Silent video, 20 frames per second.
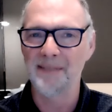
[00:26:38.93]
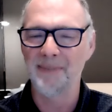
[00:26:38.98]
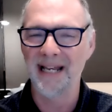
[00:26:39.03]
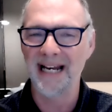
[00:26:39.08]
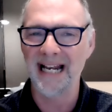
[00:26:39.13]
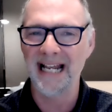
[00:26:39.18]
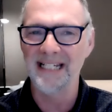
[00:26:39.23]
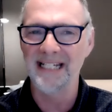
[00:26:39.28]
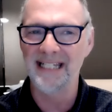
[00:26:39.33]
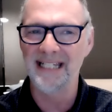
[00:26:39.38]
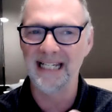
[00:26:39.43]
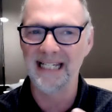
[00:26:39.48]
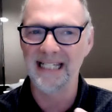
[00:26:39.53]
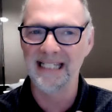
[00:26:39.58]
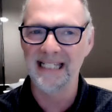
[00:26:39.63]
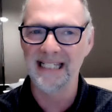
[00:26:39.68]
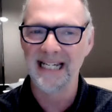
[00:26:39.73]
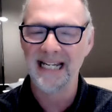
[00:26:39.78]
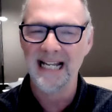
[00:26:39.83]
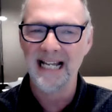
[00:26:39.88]
But as
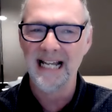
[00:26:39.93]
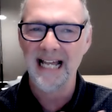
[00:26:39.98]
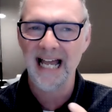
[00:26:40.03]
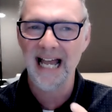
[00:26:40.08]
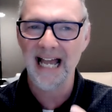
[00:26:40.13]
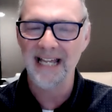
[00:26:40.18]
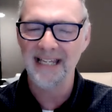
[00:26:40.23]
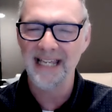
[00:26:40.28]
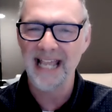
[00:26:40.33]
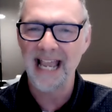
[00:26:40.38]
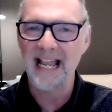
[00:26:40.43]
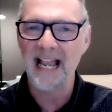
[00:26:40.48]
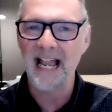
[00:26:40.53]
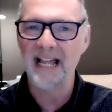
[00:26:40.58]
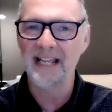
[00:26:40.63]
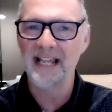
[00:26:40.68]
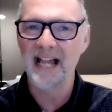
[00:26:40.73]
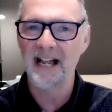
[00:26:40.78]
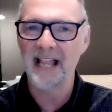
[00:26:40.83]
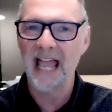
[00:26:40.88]
these uh, young,
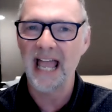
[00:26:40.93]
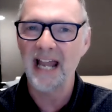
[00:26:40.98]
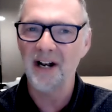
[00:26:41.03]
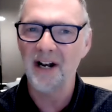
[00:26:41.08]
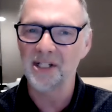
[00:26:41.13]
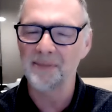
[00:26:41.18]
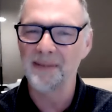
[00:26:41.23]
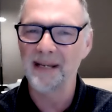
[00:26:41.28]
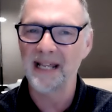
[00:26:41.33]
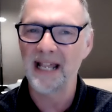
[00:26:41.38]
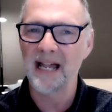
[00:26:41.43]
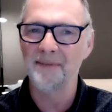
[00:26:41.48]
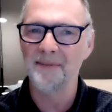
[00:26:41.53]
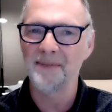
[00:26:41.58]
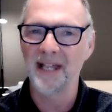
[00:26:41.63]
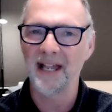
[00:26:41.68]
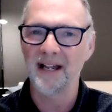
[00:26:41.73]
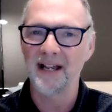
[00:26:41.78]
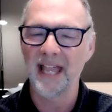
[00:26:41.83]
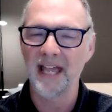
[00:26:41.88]
young adults become
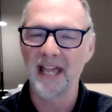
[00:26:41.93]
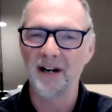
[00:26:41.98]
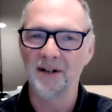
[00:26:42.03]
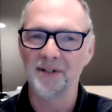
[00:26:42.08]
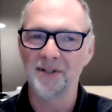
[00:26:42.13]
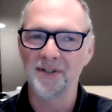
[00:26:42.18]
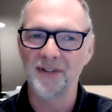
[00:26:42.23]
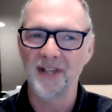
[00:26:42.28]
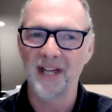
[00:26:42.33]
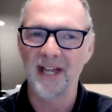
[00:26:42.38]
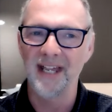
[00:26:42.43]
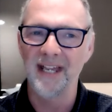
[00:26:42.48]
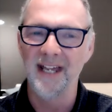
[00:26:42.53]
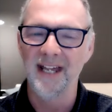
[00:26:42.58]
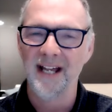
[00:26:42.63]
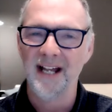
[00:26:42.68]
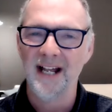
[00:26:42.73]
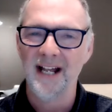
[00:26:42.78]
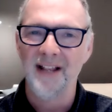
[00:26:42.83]
young adults, they,